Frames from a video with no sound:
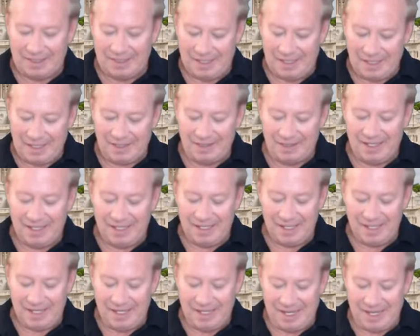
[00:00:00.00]
Yeah,
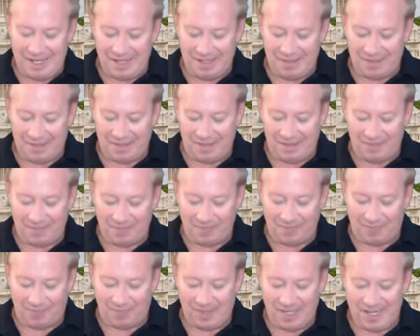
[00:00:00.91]
leaking gas.
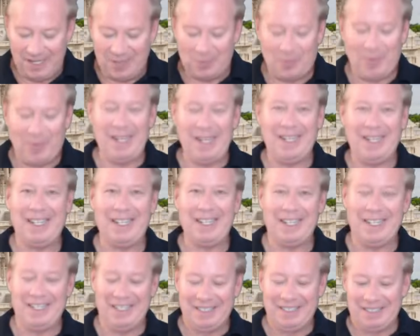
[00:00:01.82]
There's
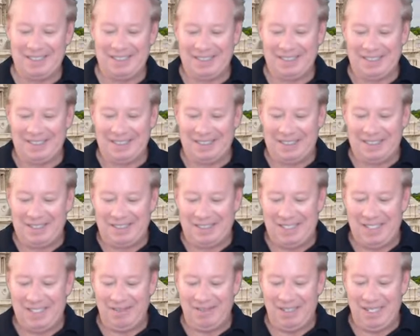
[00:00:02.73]
Bendy.
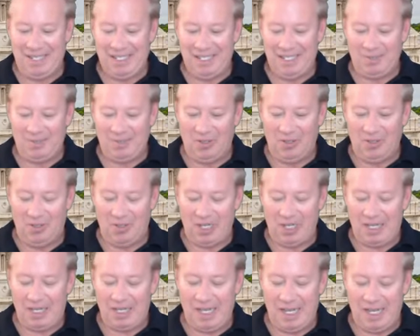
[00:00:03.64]
Here I am,
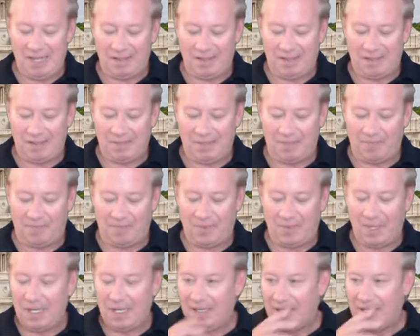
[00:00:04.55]
Lord. Yes.
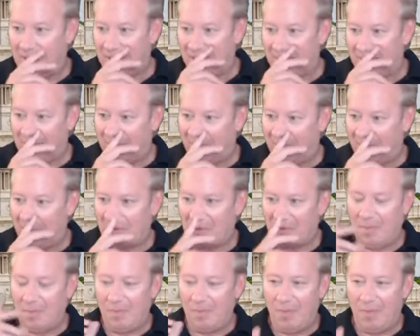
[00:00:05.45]

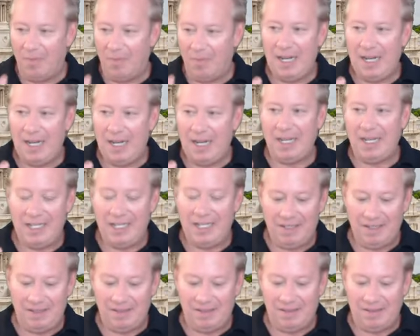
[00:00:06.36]
Folks, Monday night,
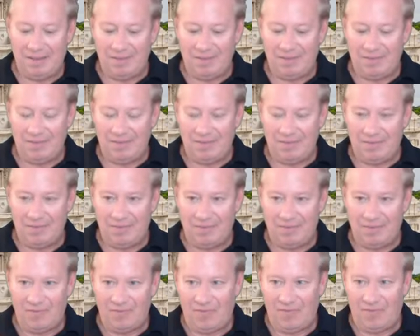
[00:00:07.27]

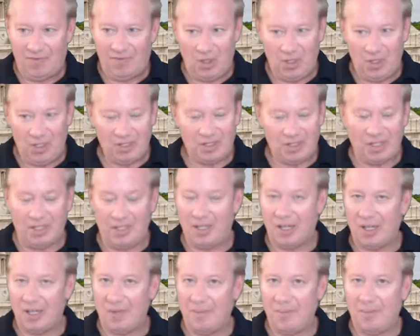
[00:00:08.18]
false
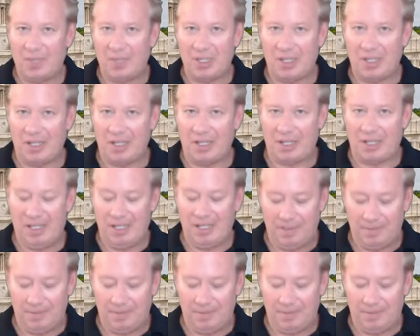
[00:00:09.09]
alarm, Pawtucket.